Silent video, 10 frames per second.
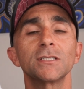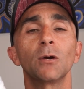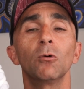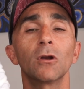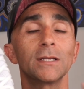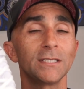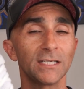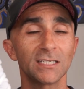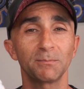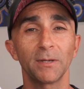So what I did
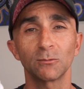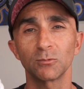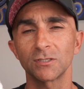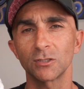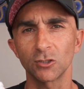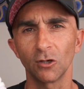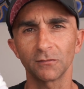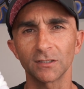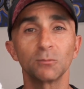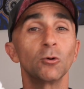expect was the
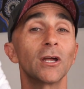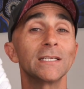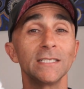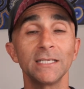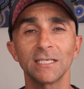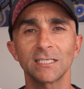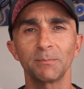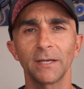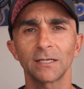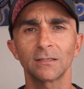softness. What I didn't
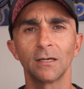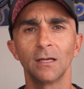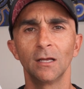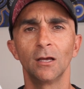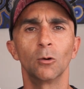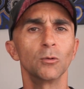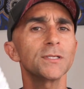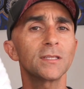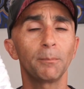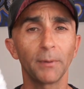expect
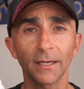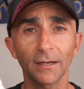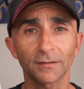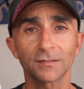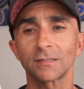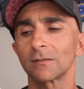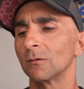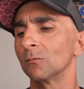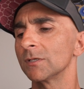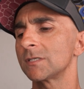was the bounce,
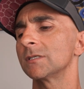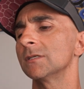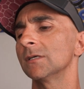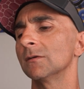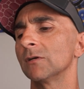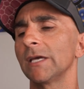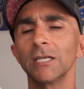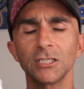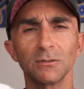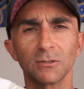was the
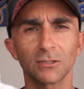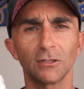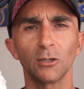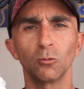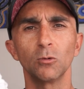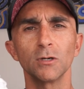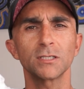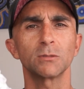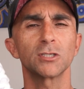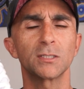energy return,
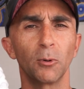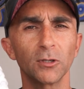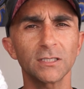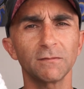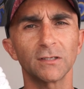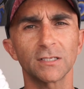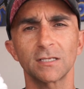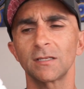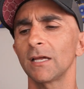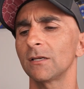was the
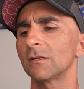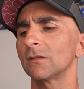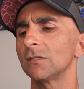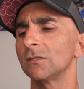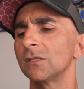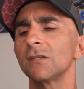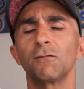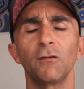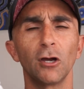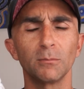responsiveness that this
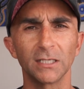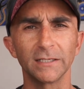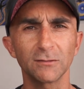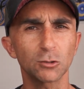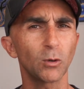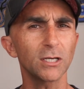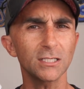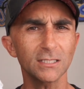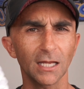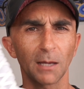foam delivers once
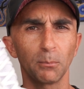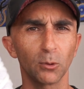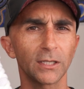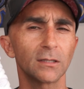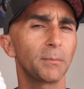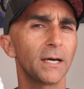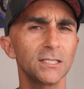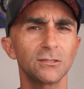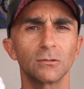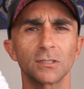you start putting the
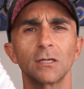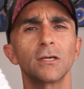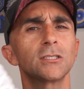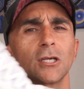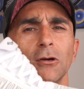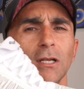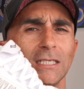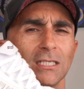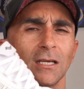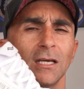pace through it. So it
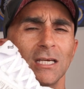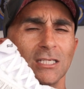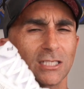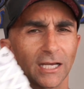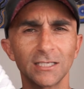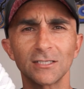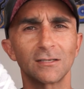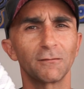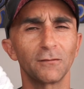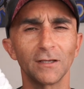totally changes
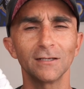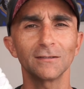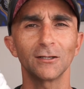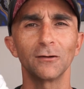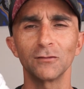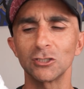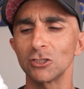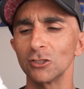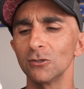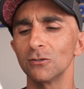the feel of the
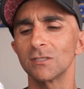shoe.